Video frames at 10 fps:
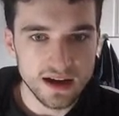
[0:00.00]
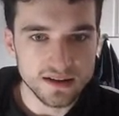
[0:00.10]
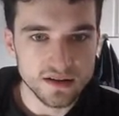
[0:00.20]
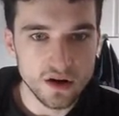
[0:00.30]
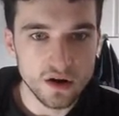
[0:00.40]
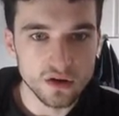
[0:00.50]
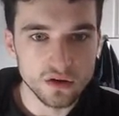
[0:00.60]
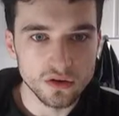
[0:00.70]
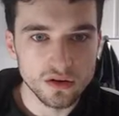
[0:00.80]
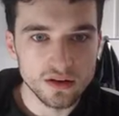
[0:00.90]
a
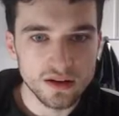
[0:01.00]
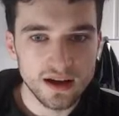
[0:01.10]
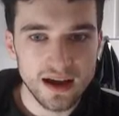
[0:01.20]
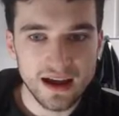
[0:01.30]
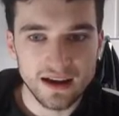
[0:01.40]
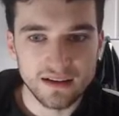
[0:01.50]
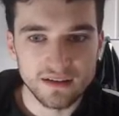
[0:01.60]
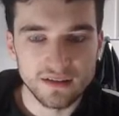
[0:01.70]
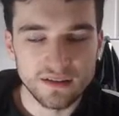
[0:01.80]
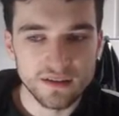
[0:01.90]
whole
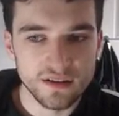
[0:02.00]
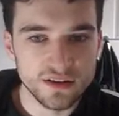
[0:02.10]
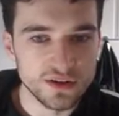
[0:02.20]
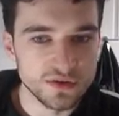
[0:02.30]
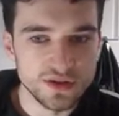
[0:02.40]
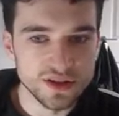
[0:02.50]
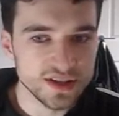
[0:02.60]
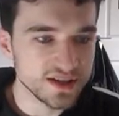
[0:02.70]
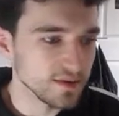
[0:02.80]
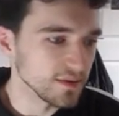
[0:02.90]
and you
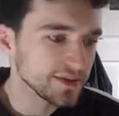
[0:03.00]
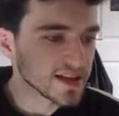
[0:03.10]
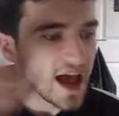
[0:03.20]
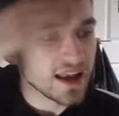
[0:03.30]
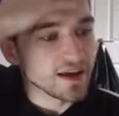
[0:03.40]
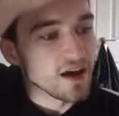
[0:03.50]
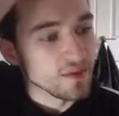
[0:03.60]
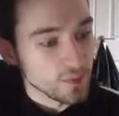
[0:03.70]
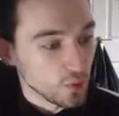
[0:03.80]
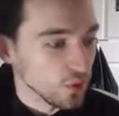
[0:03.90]
just tally
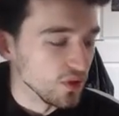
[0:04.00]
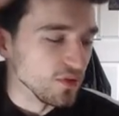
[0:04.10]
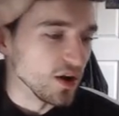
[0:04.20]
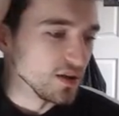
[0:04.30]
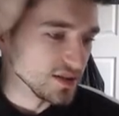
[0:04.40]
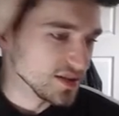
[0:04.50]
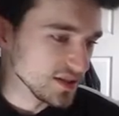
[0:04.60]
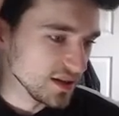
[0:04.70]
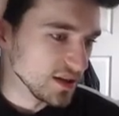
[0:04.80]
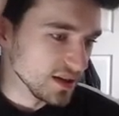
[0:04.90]
up all the
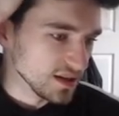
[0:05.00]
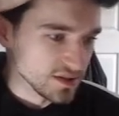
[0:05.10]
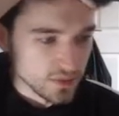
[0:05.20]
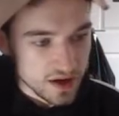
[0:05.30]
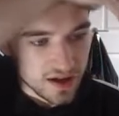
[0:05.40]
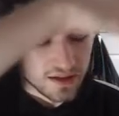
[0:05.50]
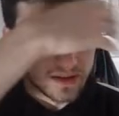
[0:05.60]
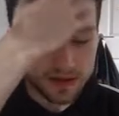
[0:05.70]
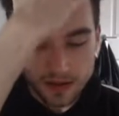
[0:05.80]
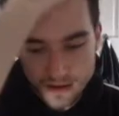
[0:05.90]
votes as well.
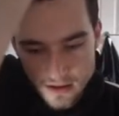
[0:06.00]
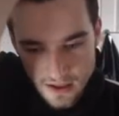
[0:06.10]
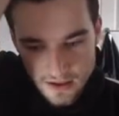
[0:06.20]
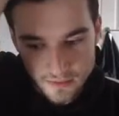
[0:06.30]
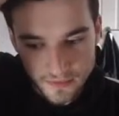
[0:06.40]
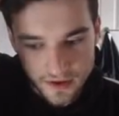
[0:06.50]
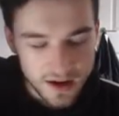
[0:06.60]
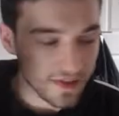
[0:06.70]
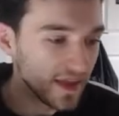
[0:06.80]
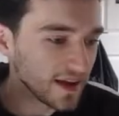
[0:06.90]

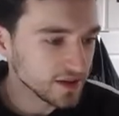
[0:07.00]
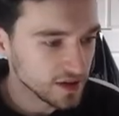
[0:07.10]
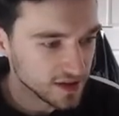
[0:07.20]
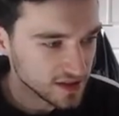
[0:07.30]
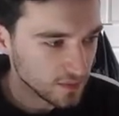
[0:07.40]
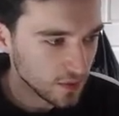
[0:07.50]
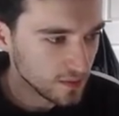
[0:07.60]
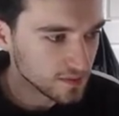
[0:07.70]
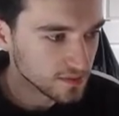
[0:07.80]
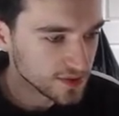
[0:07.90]
And that creates some
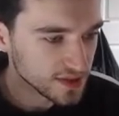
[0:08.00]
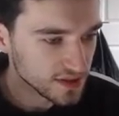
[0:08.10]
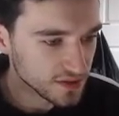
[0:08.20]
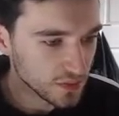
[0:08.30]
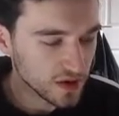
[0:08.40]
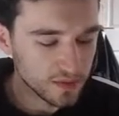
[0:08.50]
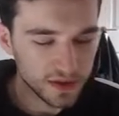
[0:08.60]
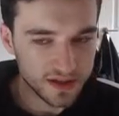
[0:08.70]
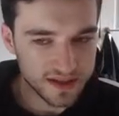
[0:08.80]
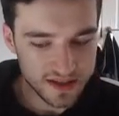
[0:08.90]
problems as well,
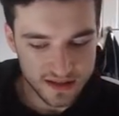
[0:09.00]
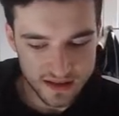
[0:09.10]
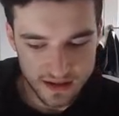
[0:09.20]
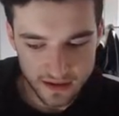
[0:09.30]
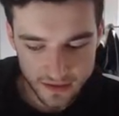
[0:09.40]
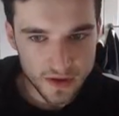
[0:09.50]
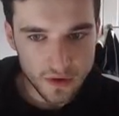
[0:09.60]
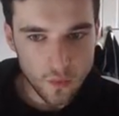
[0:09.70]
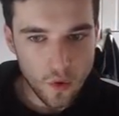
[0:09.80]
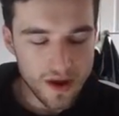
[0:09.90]
because it's like,
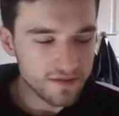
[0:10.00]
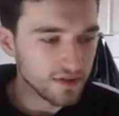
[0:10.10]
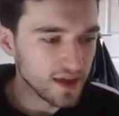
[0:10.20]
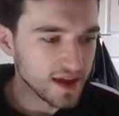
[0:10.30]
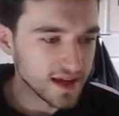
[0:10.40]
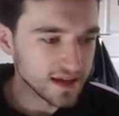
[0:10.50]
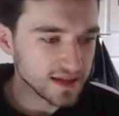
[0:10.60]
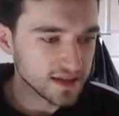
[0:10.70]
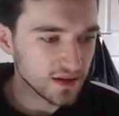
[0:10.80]
what if there's